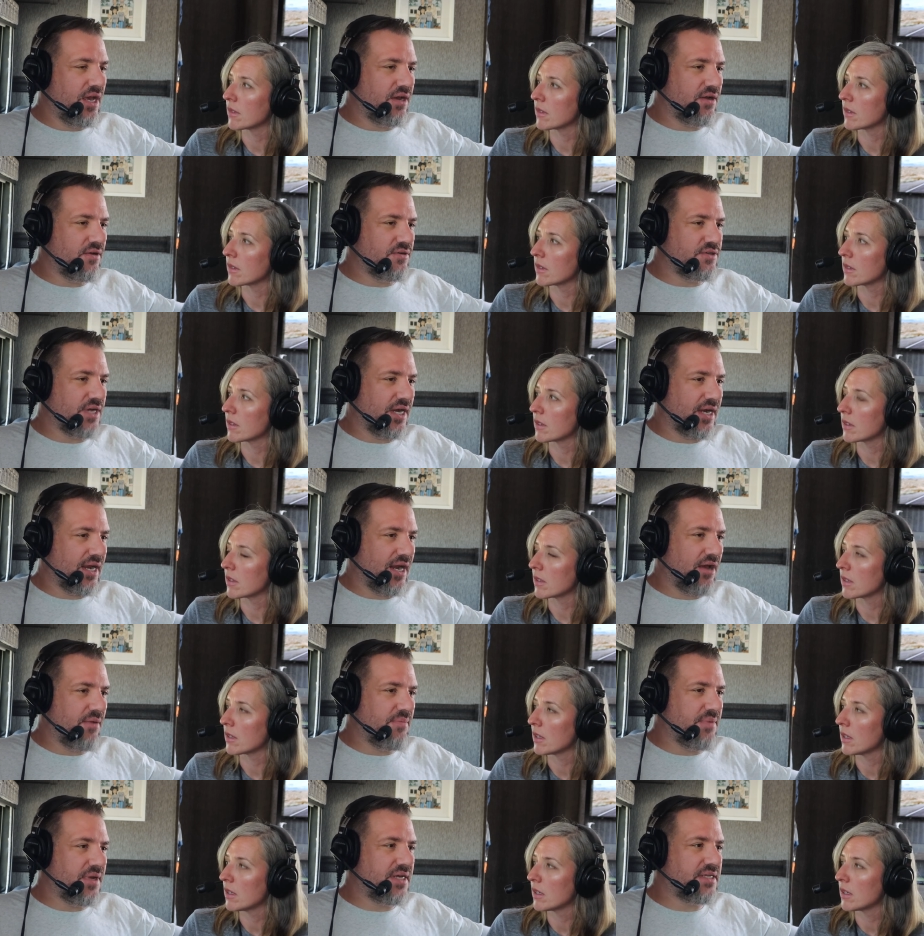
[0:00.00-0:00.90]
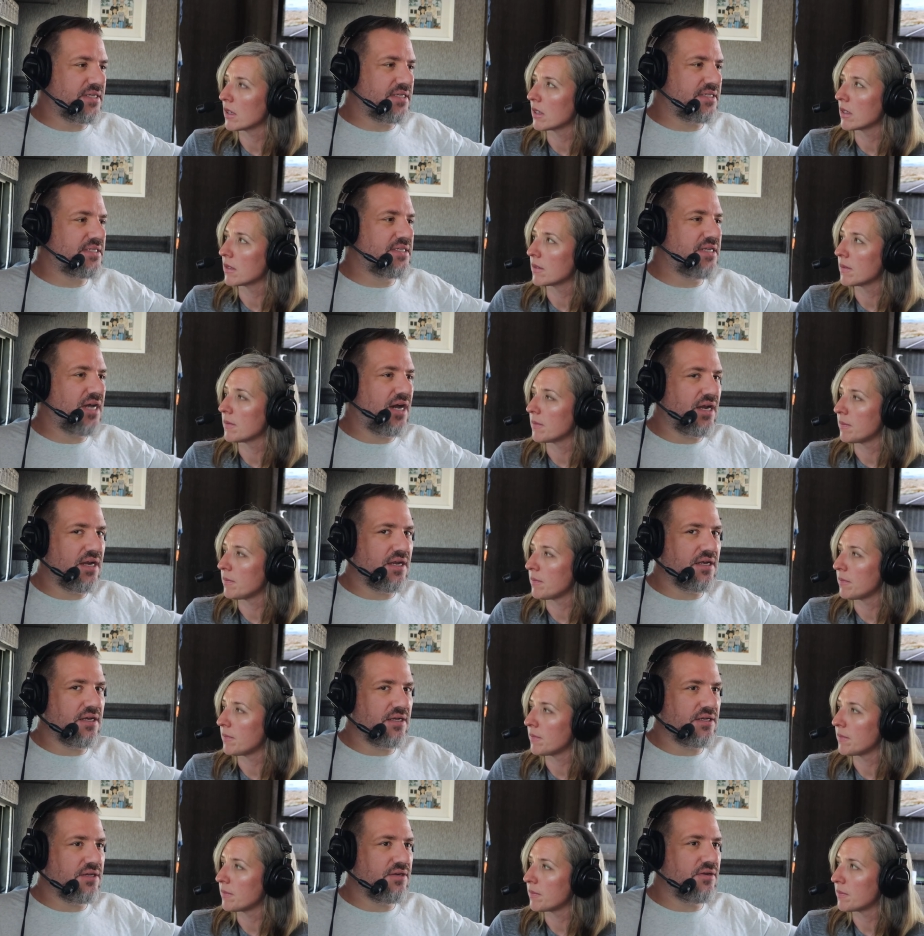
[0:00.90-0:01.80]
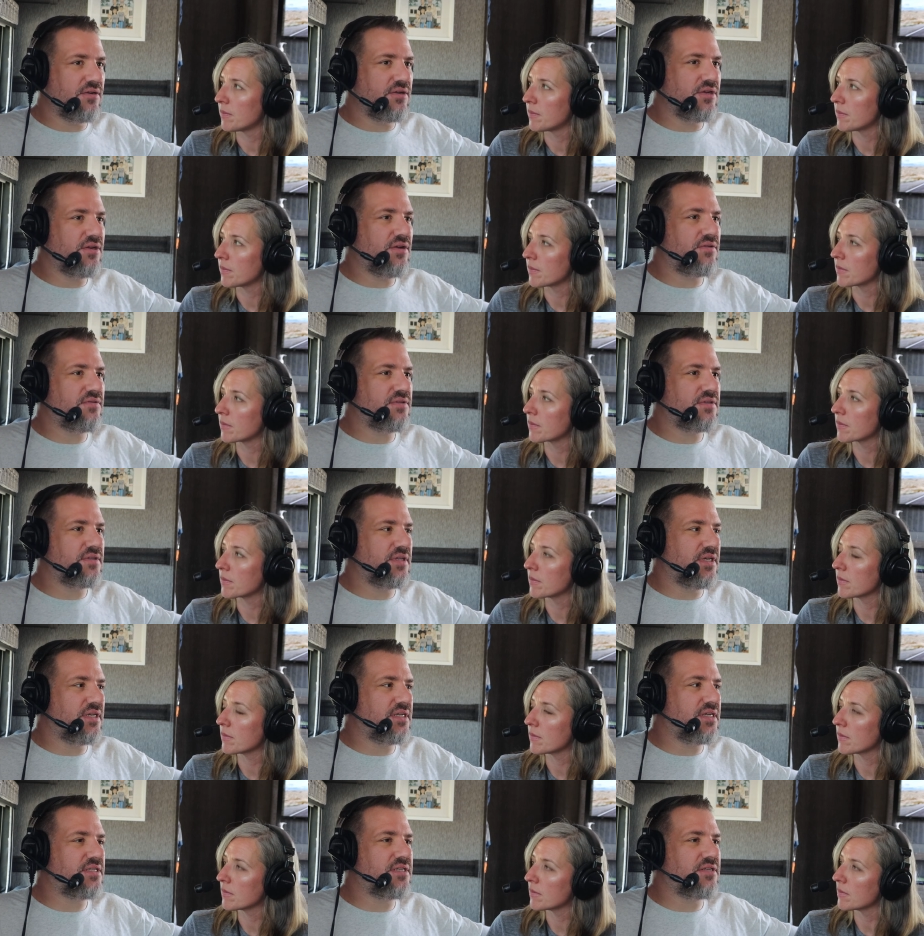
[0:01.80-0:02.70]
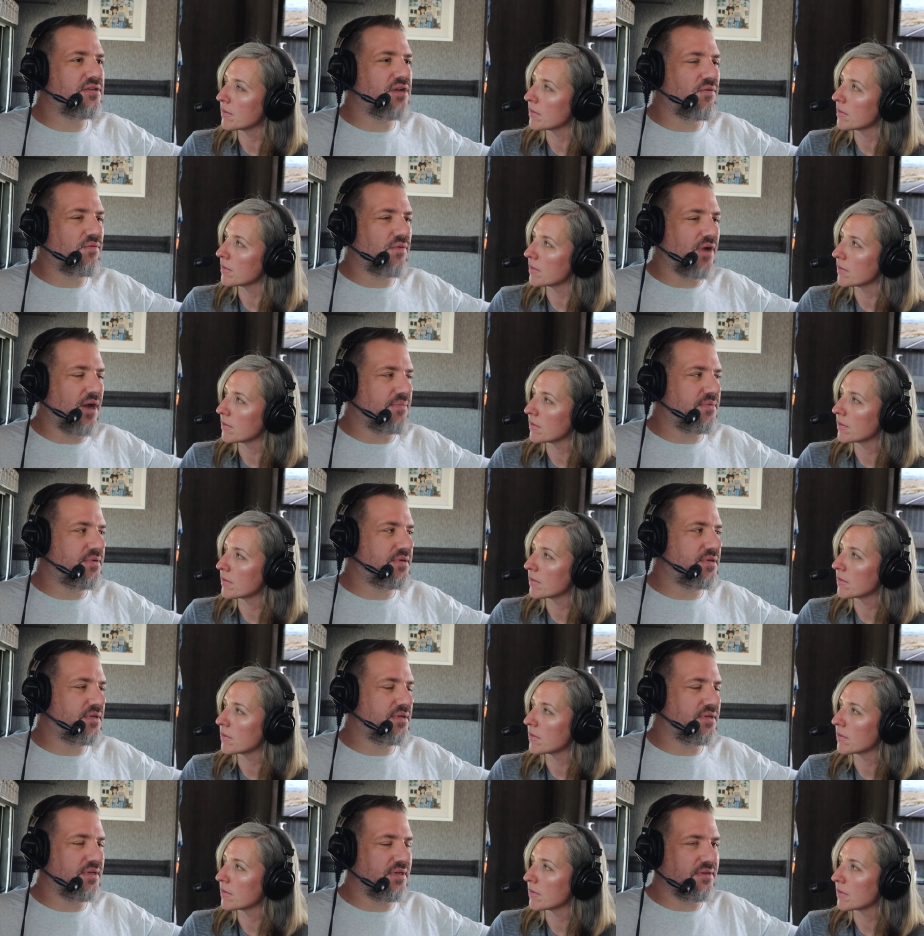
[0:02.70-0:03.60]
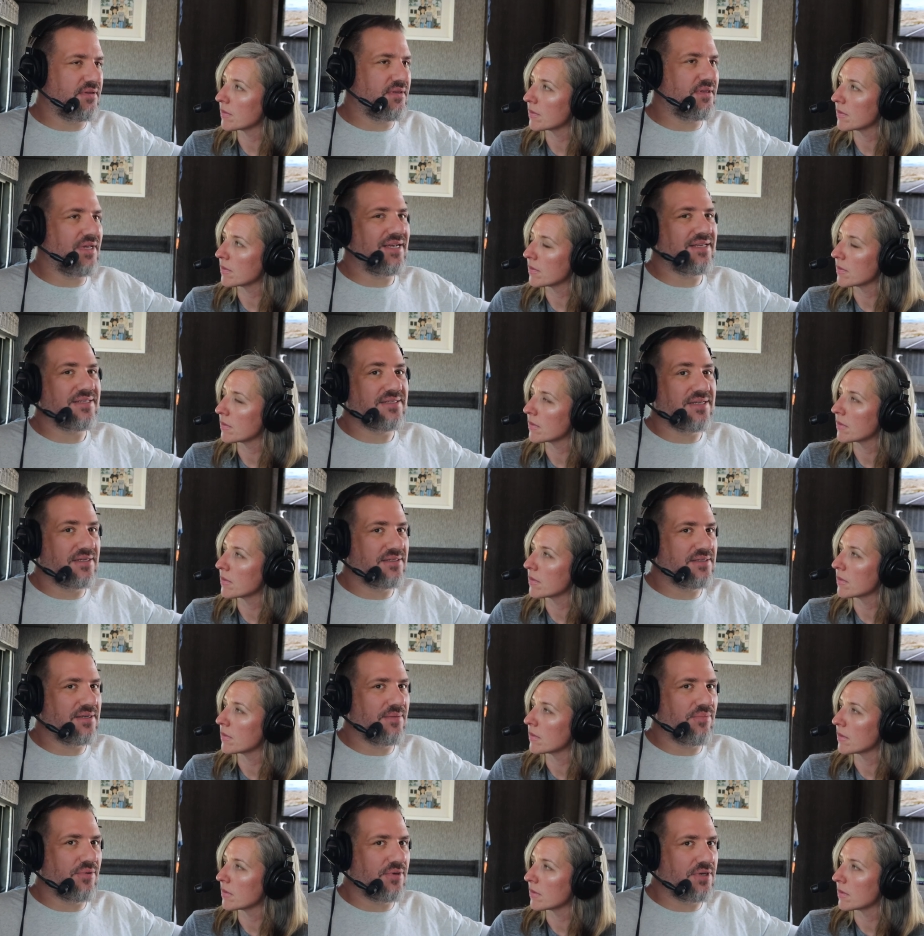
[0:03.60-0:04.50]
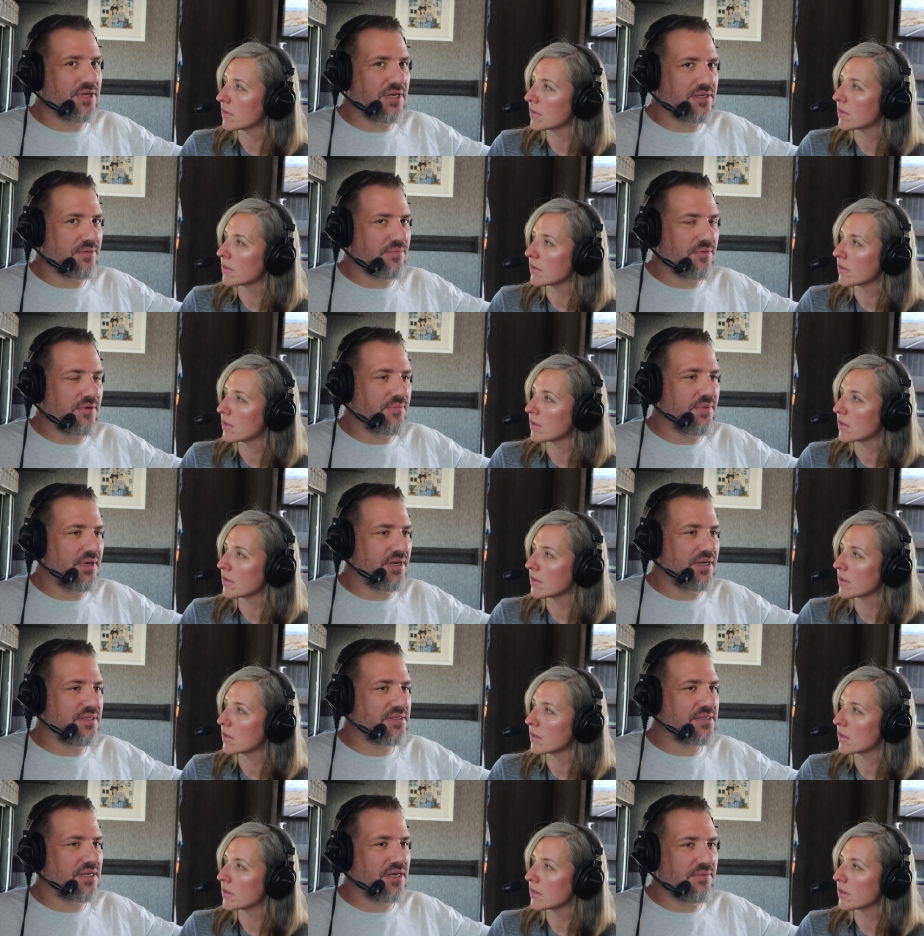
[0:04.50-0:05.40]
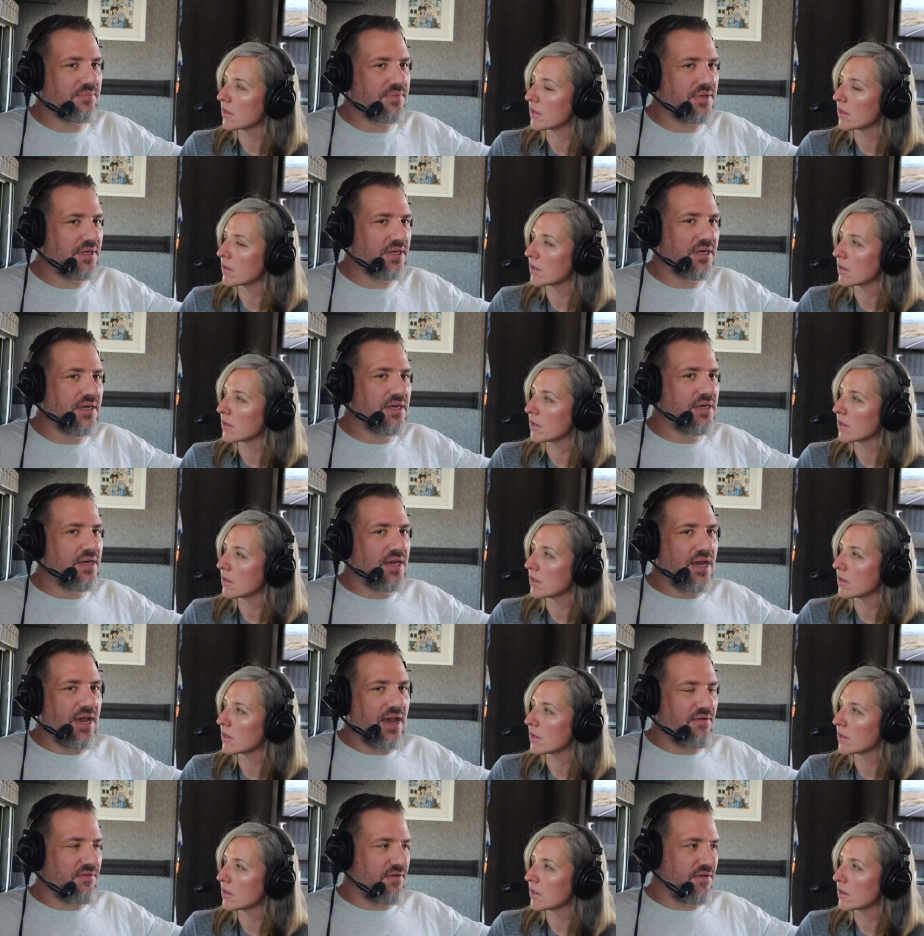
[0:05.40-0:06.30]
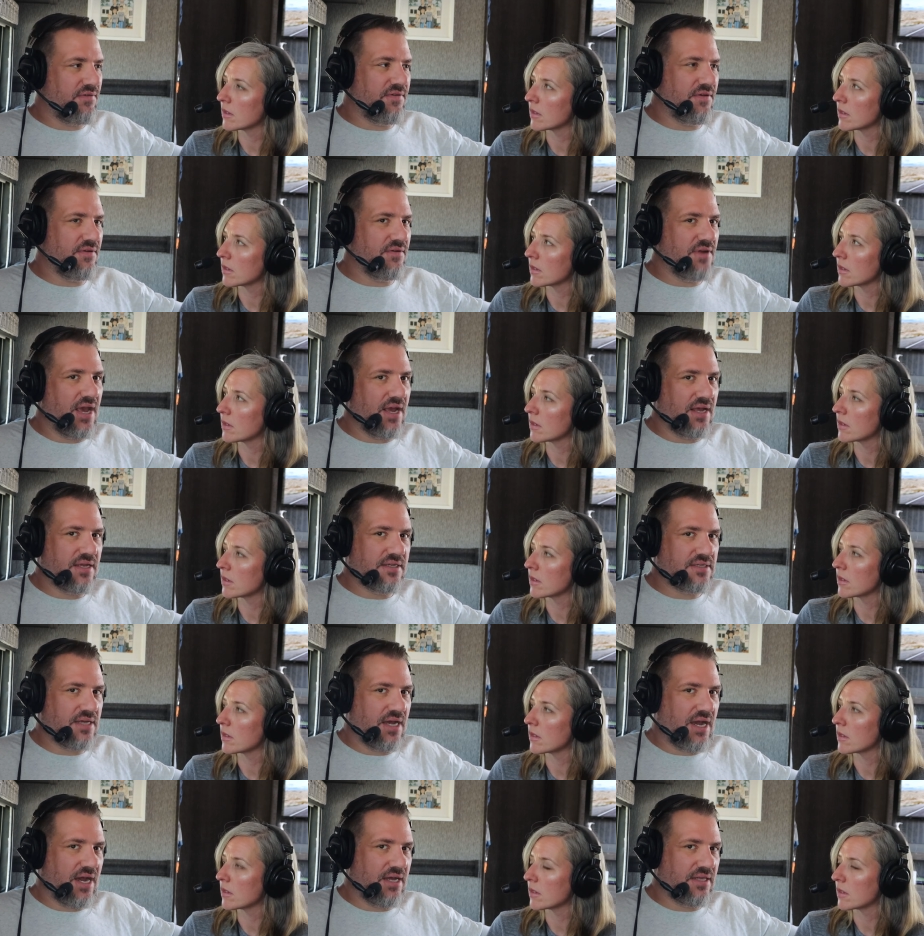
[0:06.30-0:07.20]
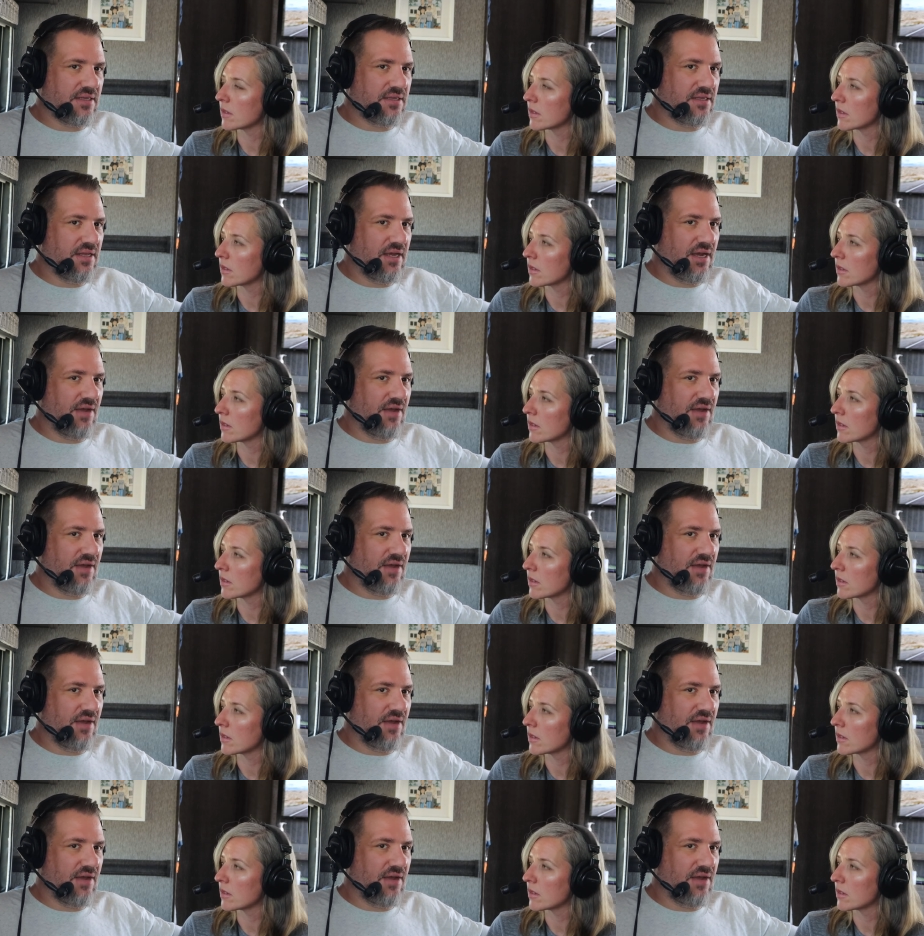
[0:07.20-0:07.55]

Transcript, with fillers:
Speaker 1: and go check it out because it's not you, you don't it doesn't erupt uh, like I said it's unpredictable, but it's going to be every few days at